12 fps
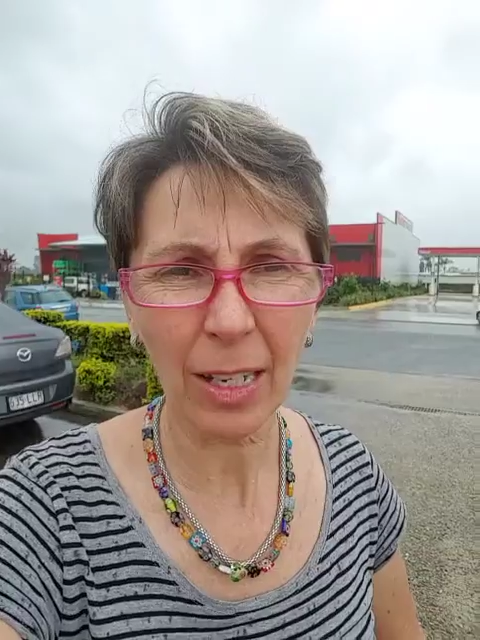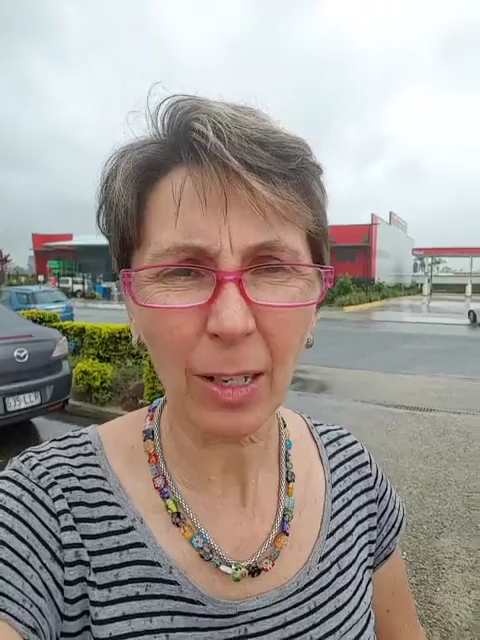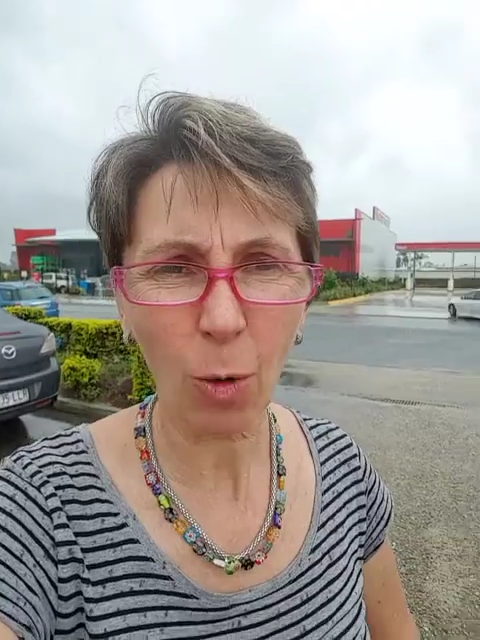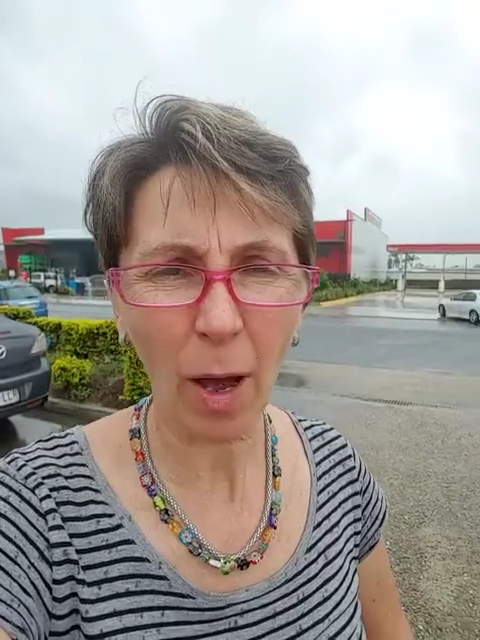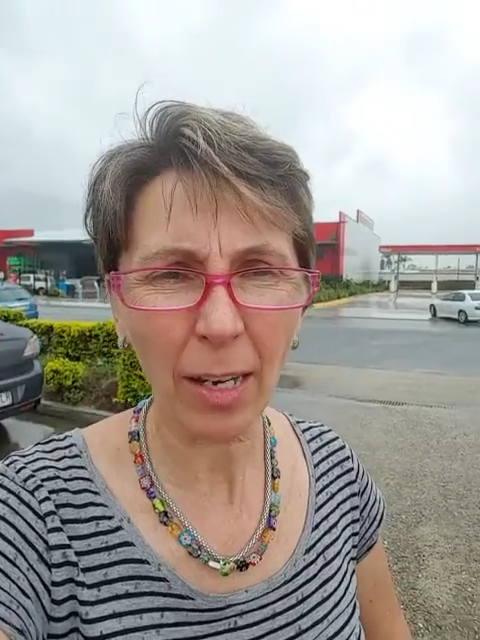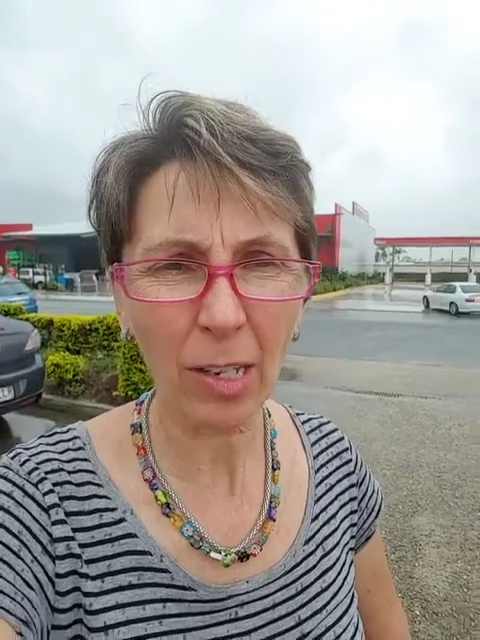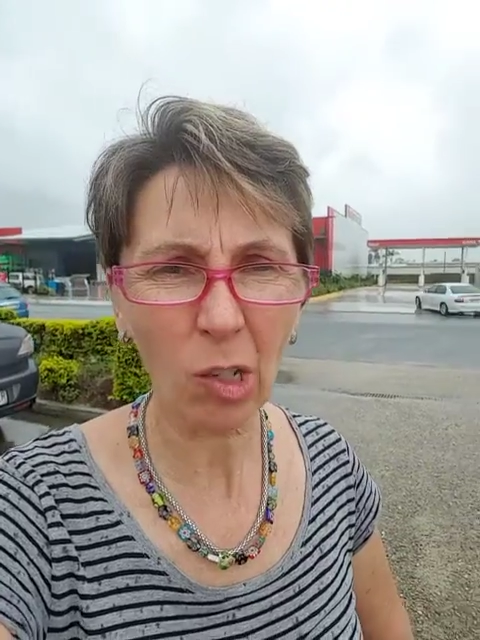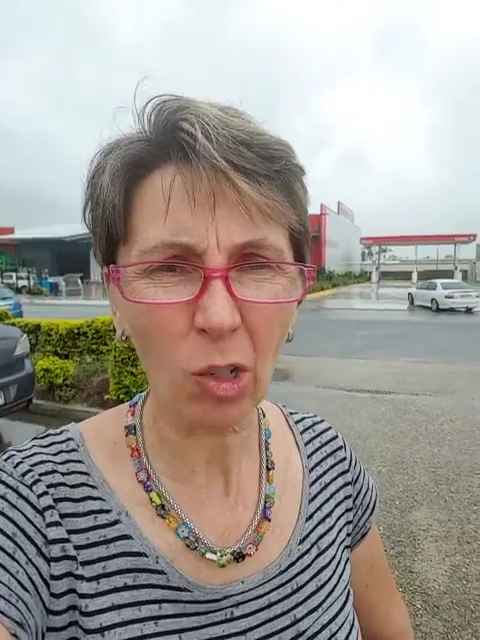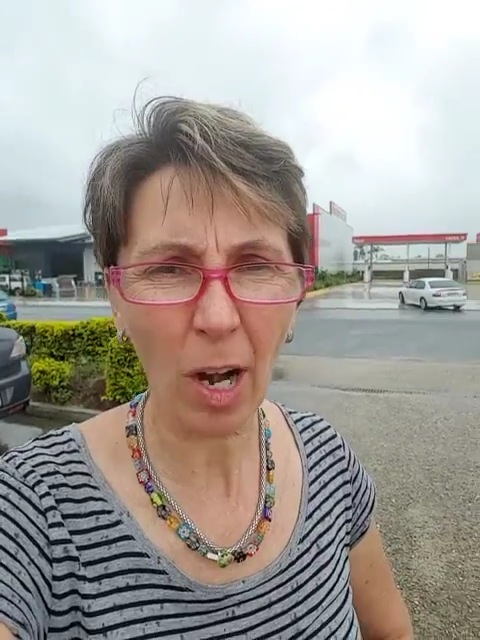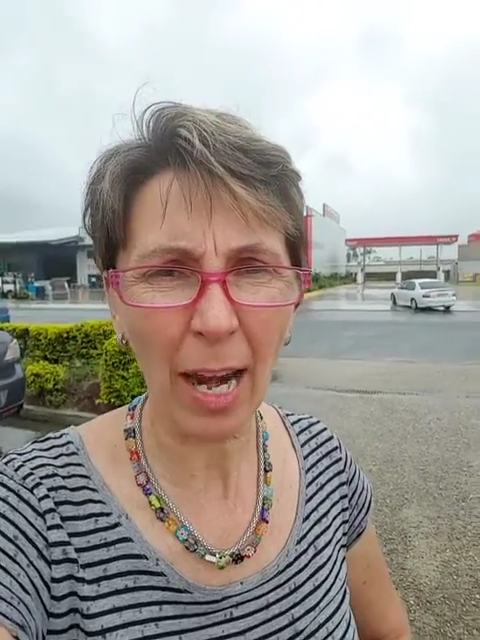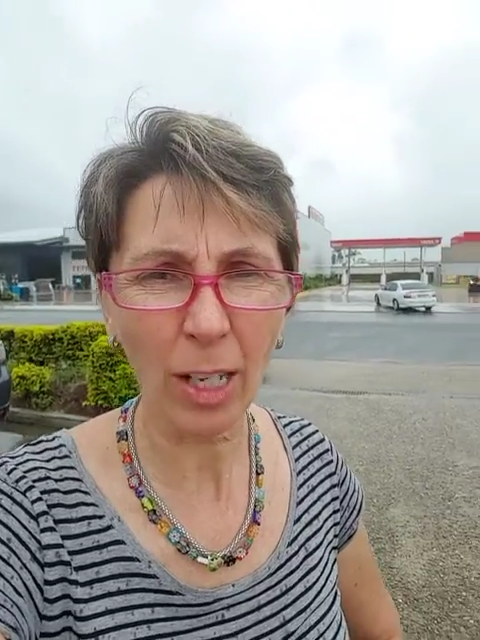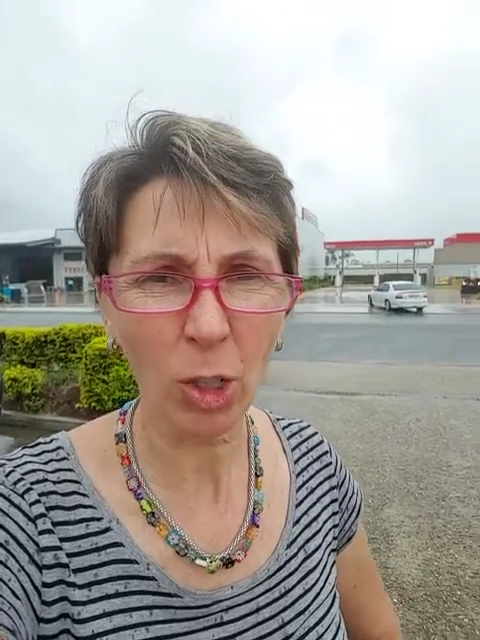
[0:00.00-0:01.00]
quite a
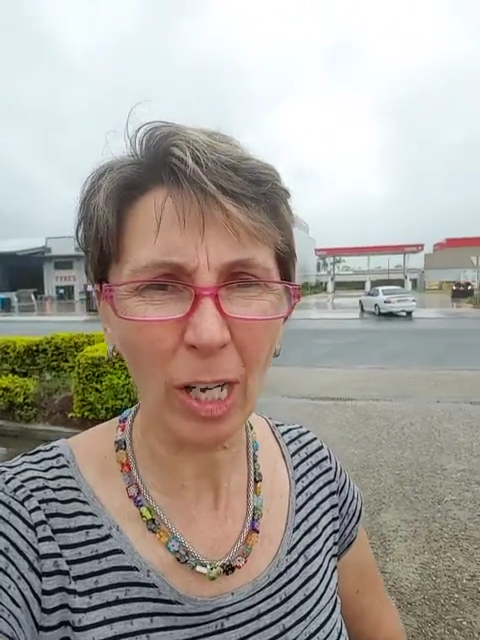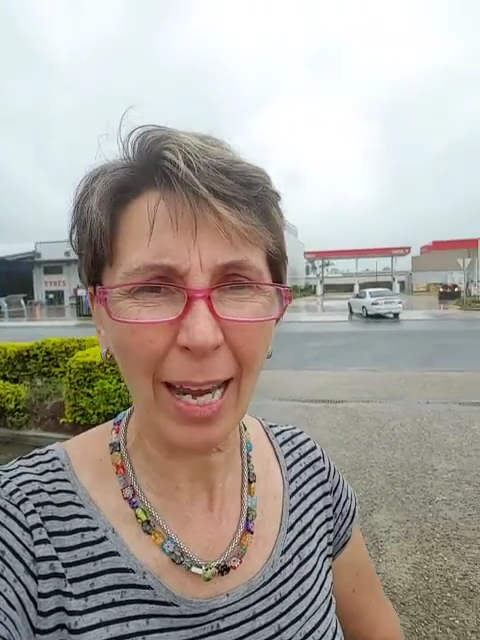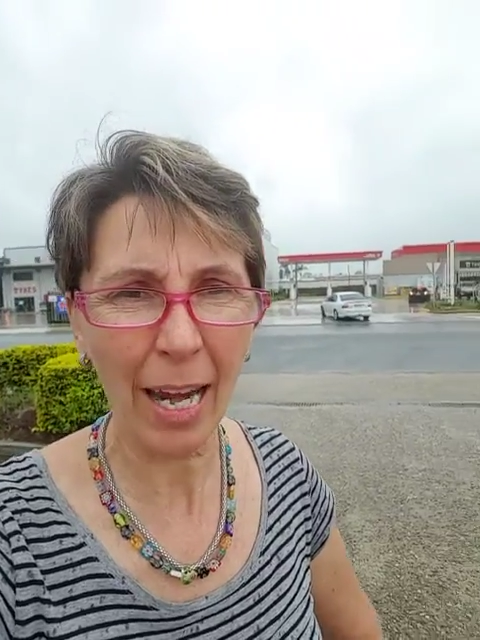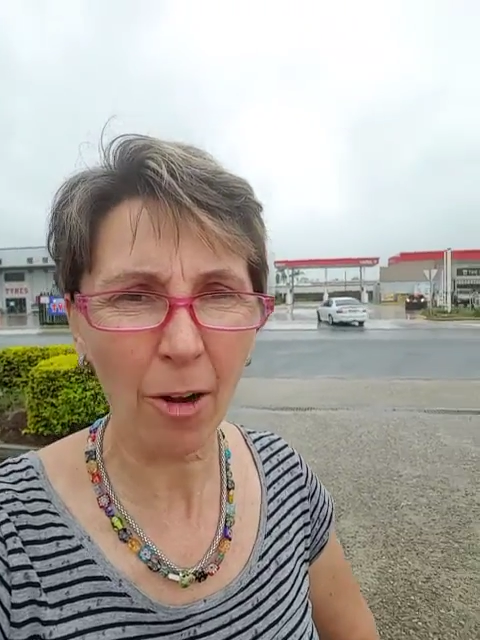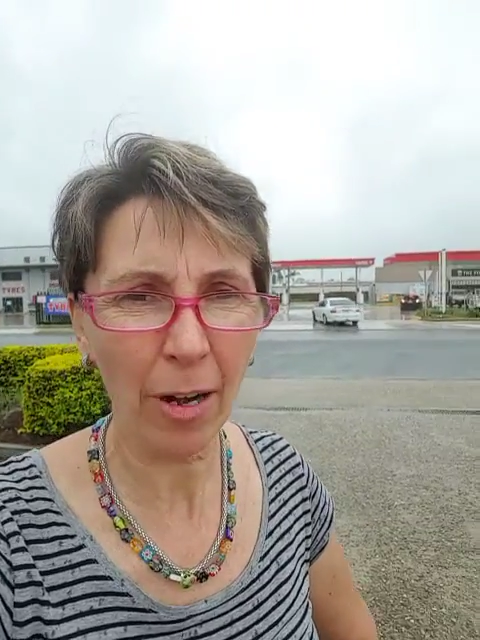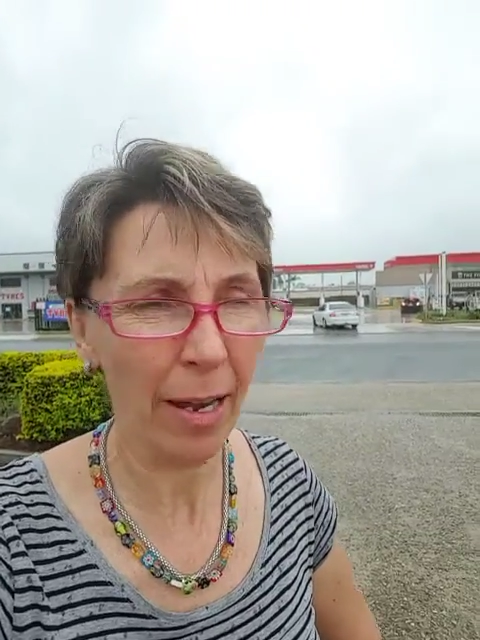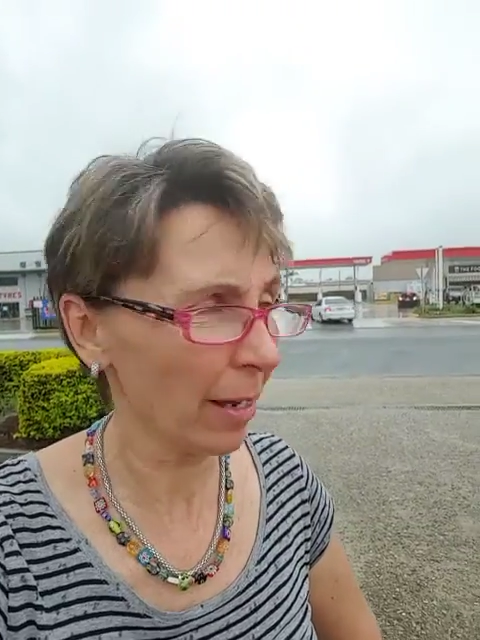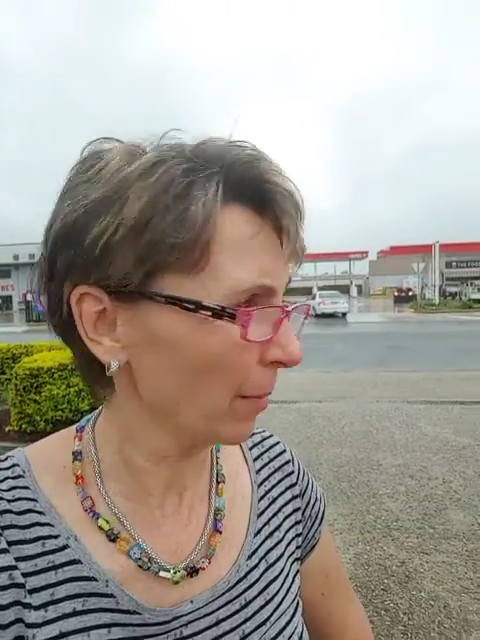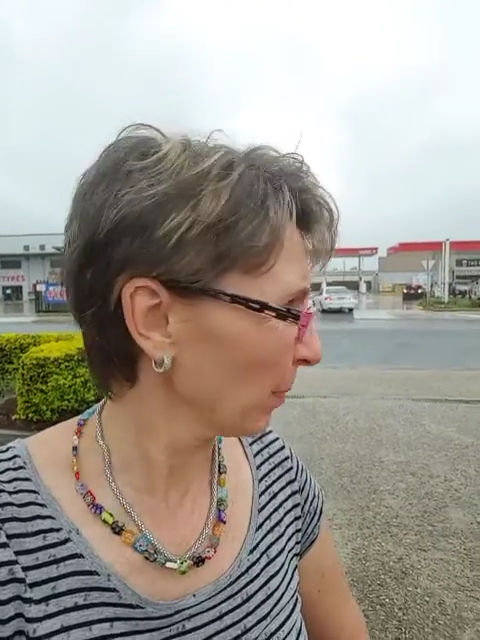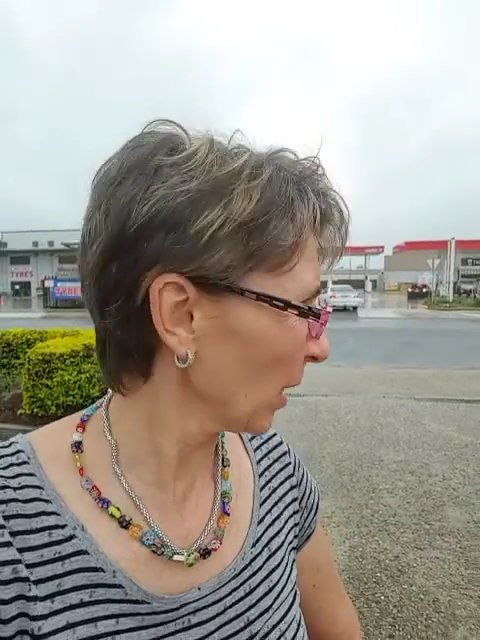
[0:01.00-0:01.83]
strange area